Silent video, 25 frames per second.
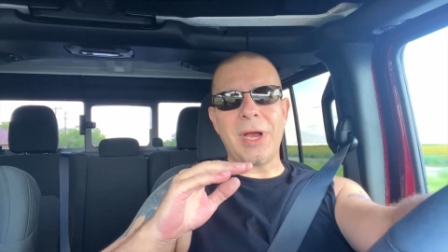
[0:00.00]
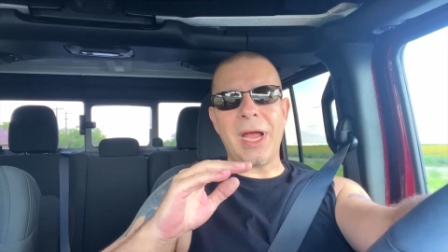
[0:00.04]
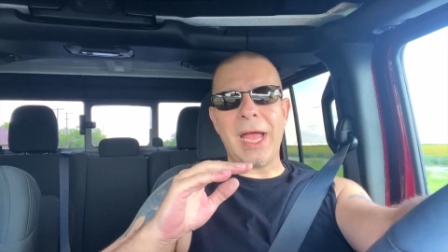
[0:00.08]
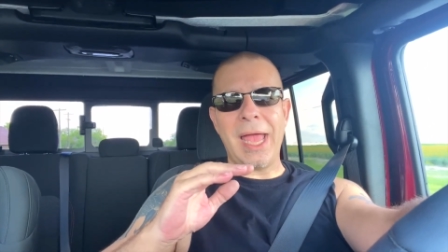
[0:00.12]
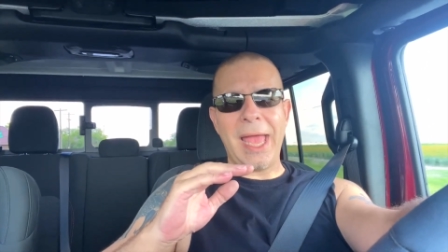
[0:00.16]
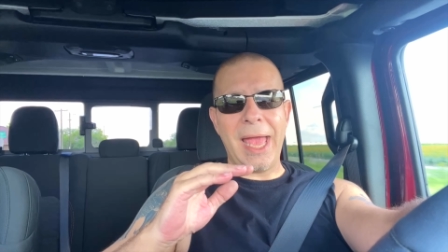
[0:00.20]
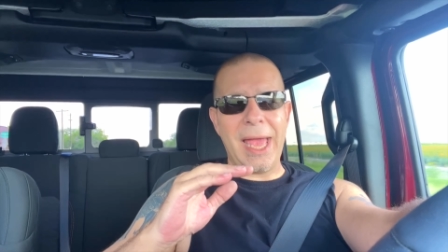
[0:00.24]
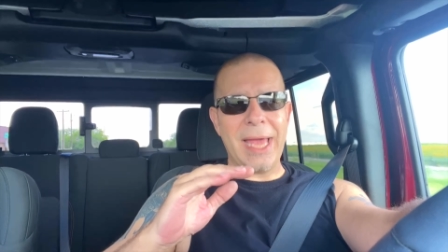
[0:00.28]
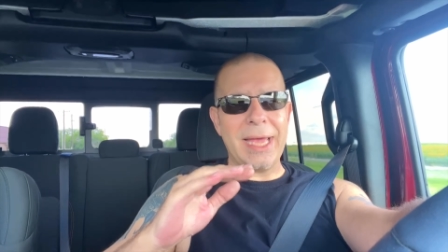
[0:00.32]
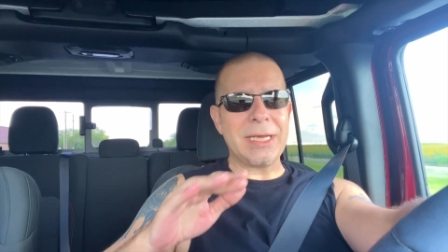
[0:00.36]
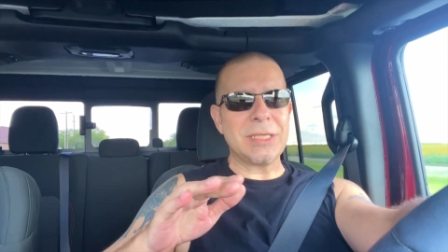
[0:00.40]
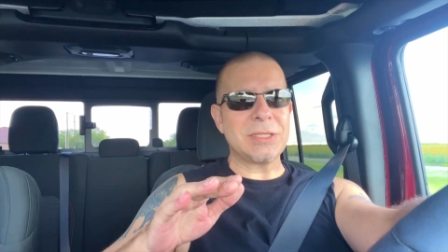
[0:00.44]
I
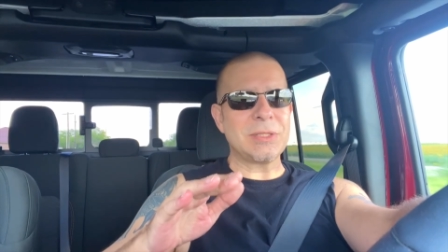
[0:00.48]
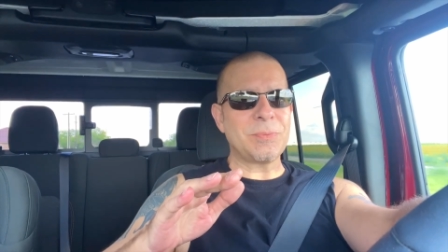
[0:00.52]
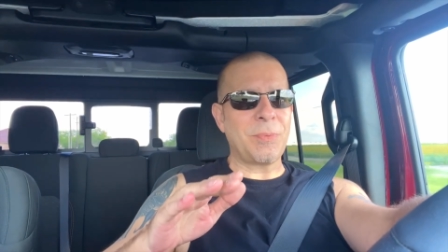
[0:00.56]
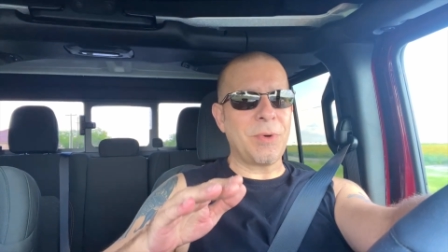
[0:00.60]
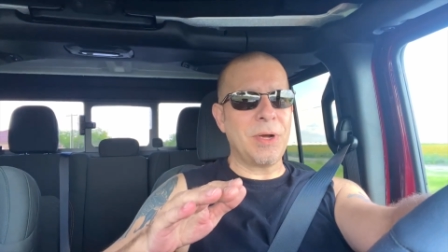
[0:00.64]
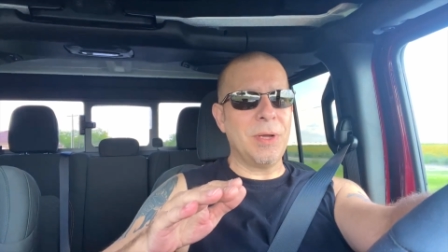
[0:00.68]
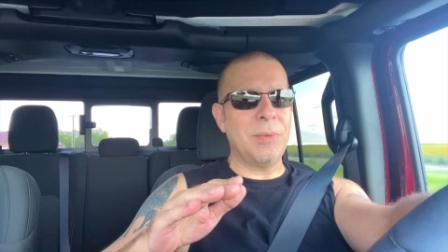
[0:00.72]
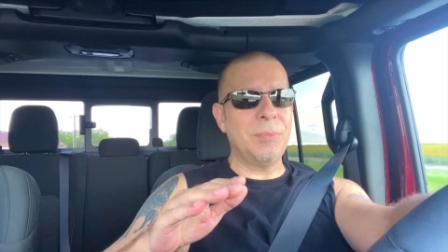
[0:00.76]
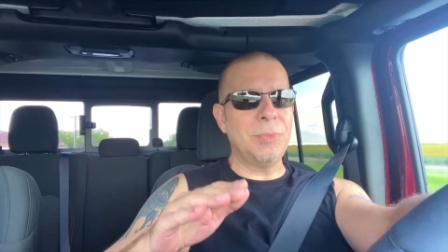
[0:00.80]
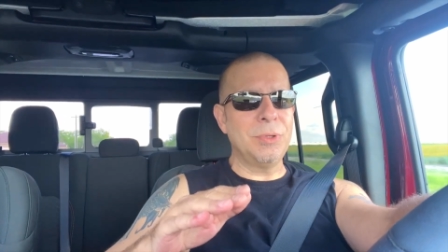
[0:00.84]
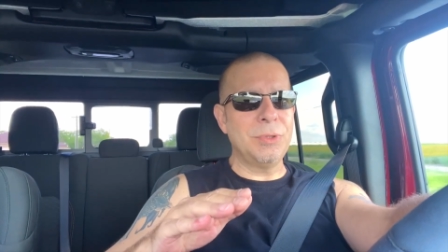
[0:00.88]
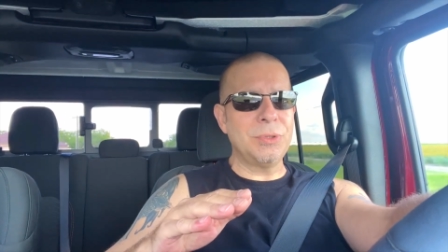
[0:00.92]
had a
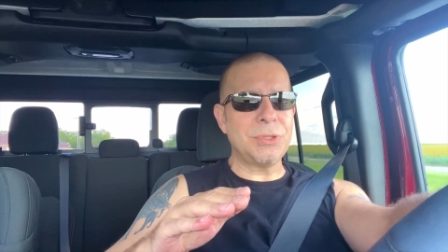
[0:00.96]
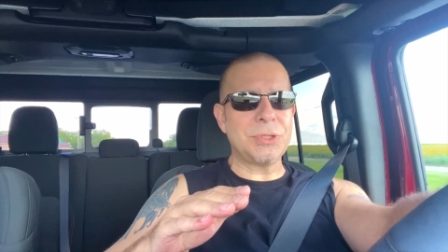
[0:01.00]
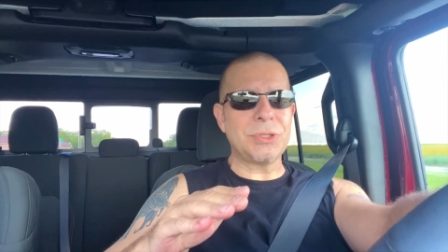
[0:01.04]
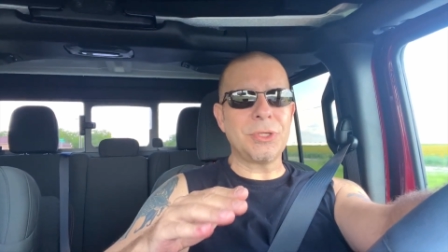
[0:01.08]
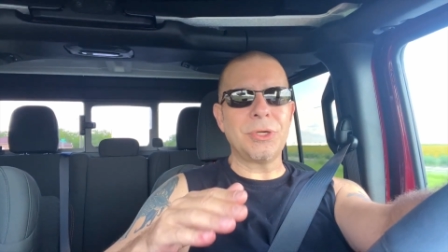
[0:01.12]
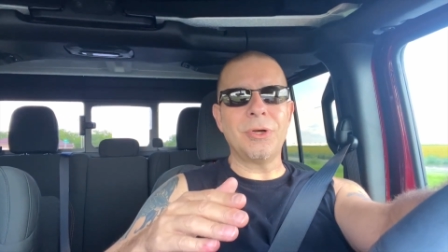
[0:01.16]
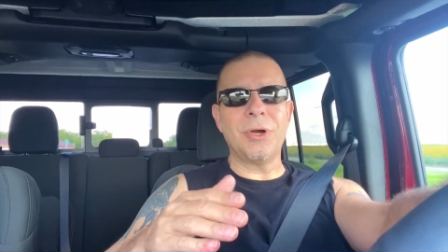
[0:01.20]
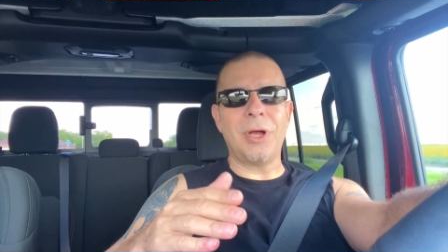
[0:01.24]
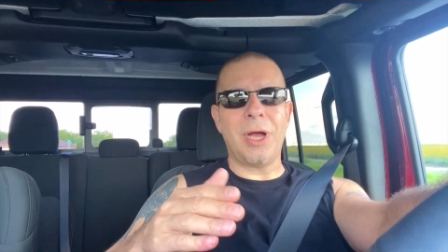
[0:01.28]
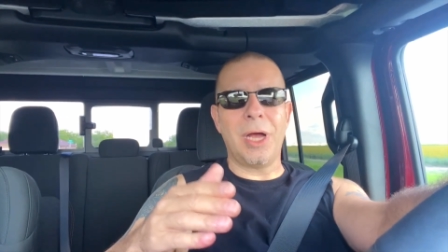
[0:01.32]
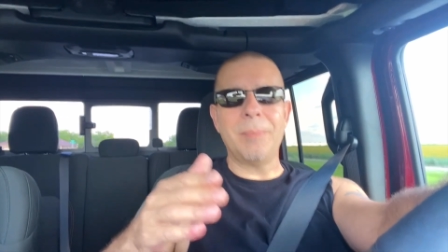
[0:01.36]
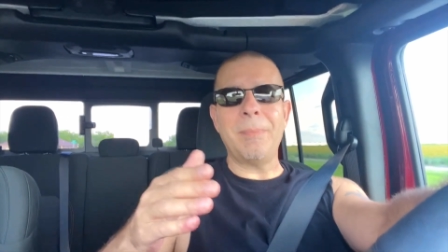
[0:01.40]
Sprint
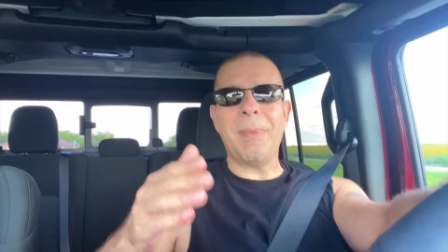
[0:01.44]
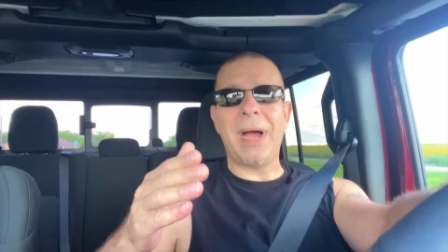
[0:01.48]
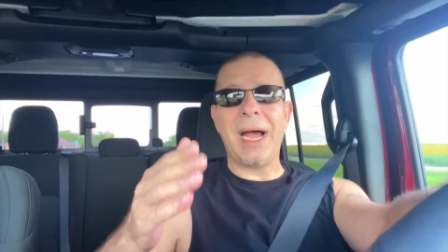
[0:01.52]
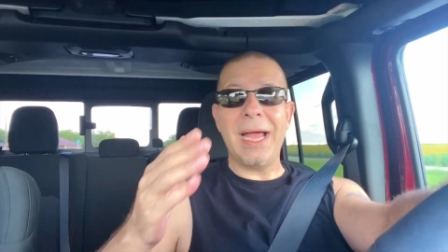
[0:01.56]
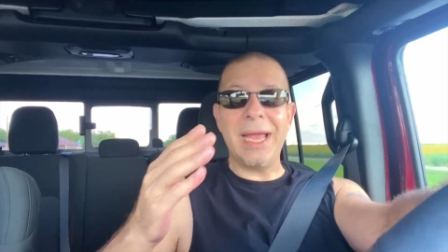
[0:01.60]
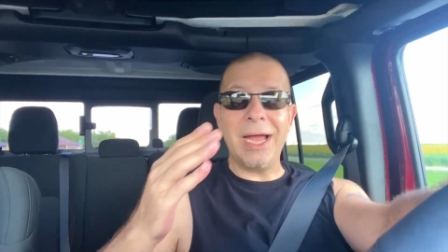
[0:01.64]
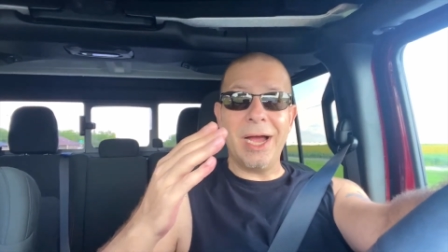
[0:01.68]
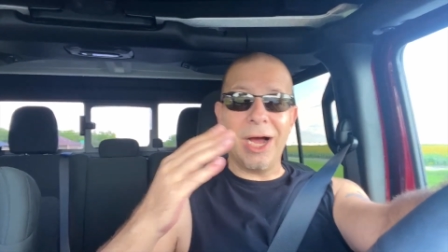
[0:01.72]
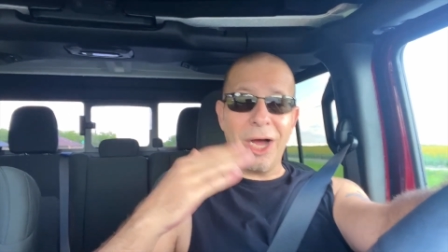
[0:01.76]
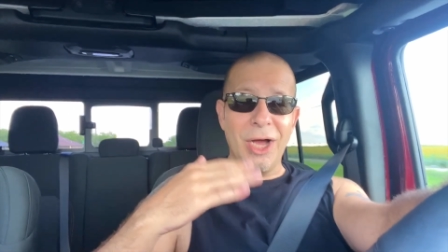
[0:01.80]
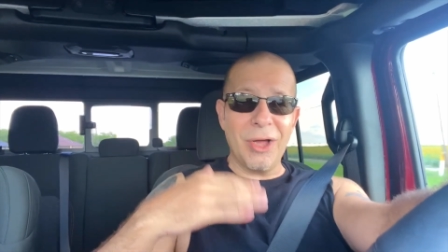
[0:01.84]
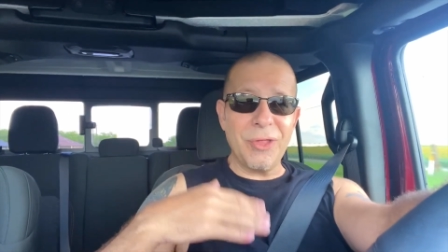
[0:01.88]
Booster on
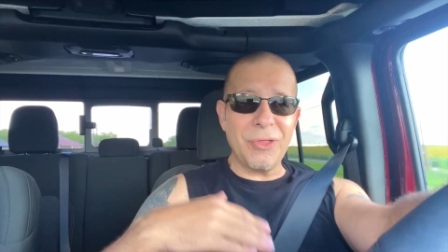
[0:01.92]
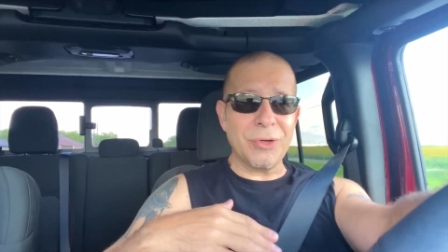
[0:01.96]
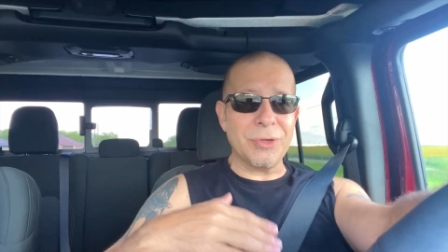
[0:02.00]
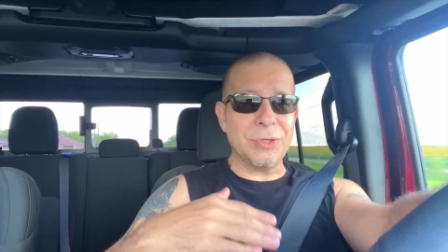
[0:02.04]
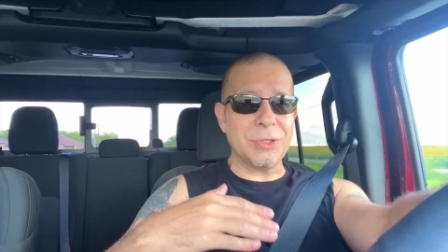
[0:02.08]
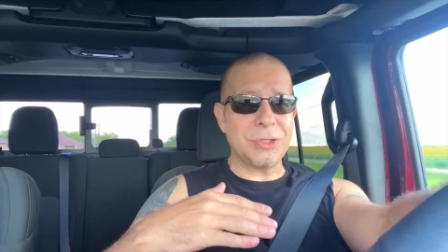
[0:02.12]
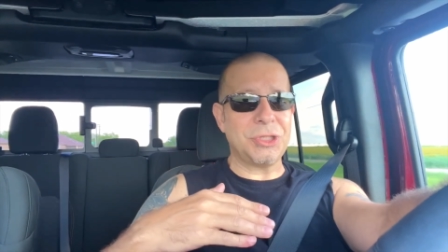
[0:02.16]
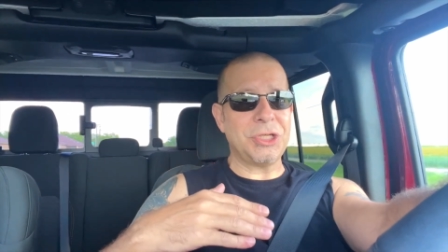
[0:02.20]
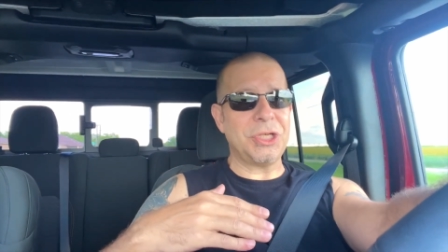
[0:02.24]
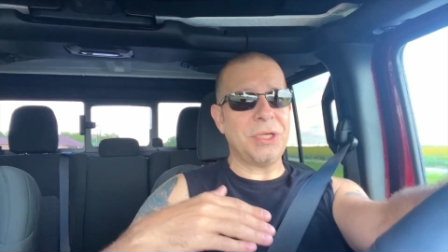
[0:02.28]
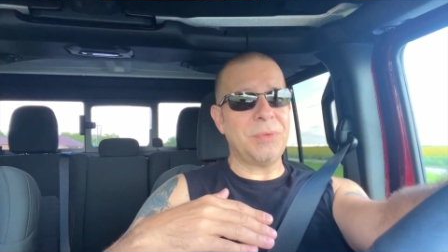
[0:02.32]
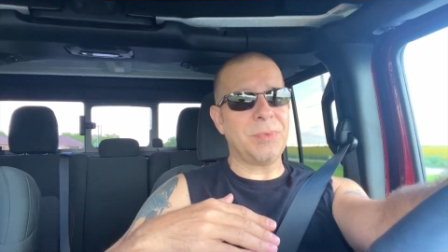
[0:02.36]
my other
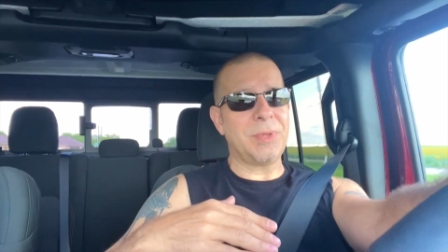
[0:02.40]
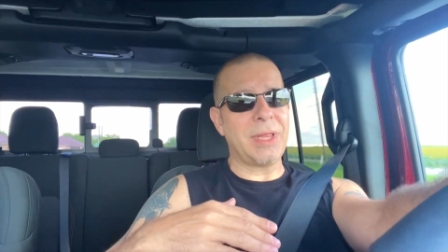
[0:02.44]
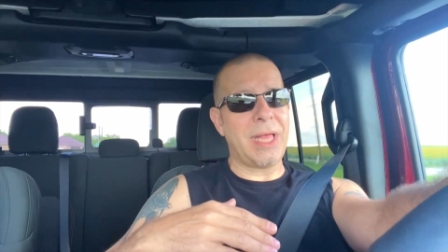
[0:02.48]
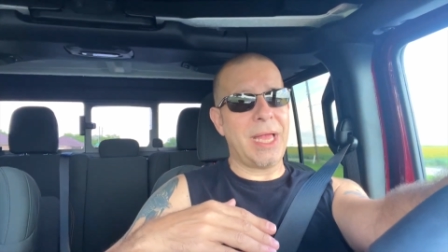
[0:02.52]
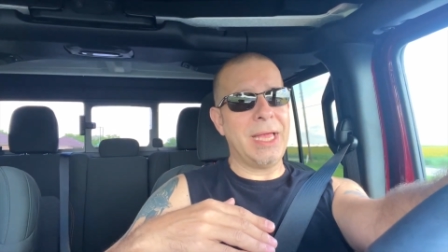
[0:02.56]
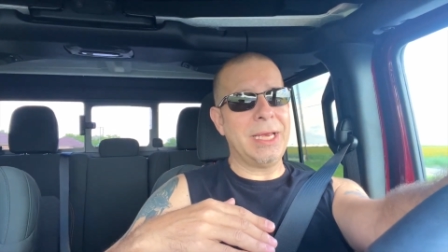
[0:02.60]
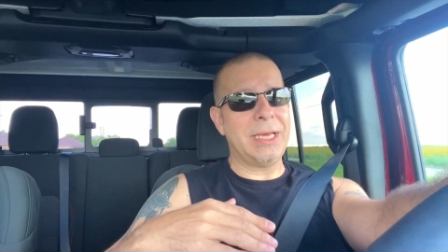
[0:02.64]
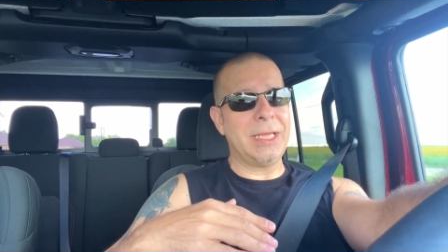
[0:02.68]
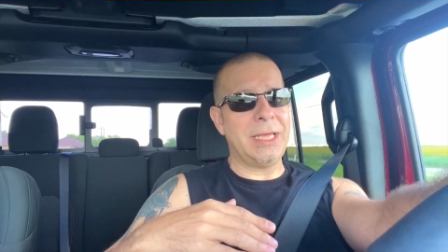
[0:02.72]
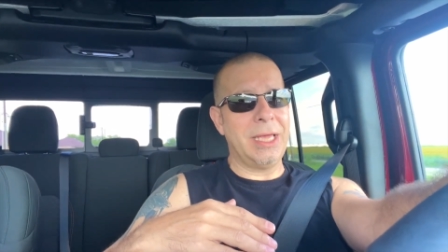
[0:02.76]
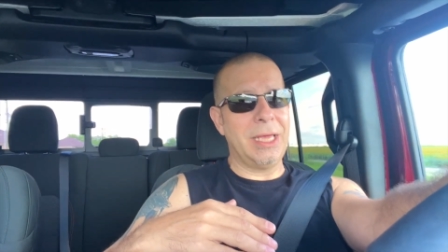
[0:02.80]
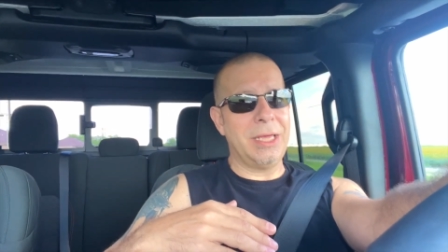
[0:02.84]
Jeep
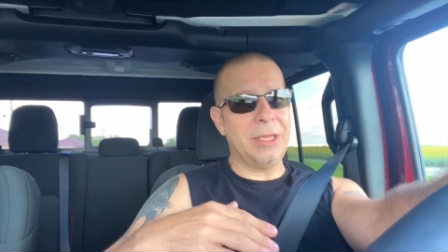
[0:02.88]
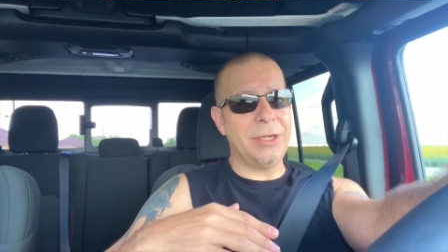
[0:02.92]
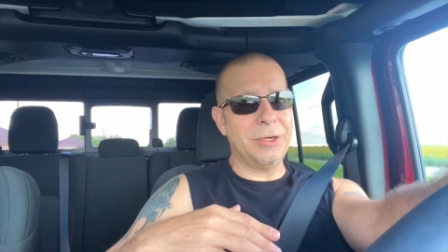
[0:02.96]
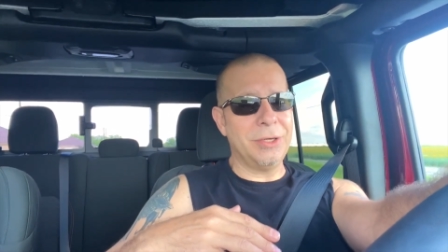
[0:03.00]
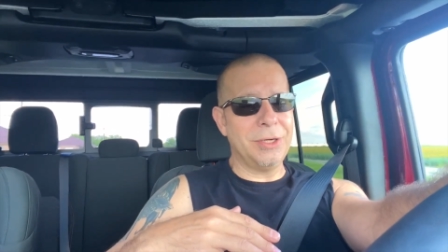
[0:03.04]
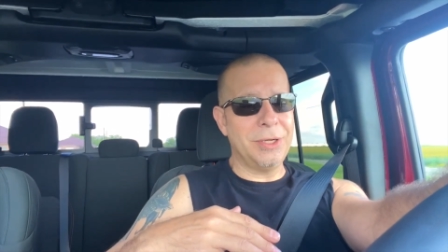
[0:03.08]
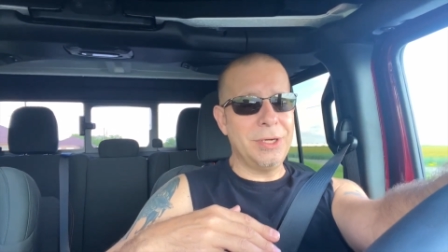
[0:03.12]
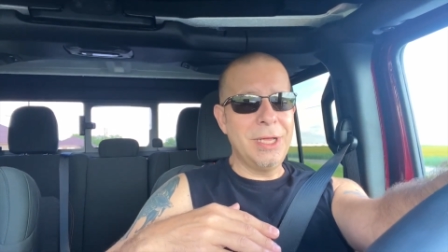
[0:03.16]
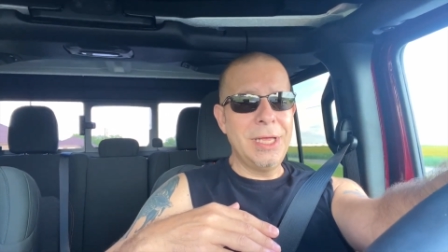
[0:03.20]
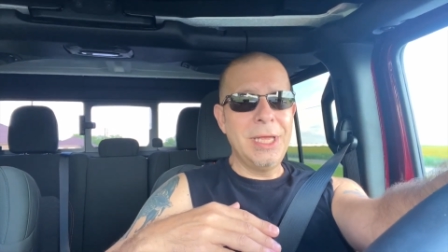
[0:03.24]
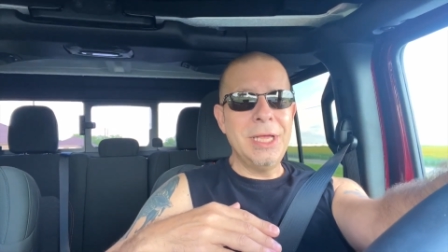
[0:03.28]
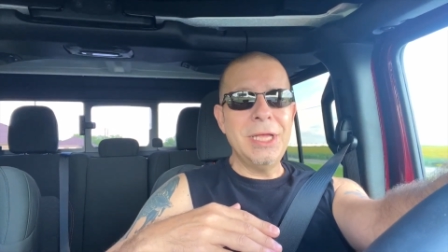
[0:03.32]
Gladiator,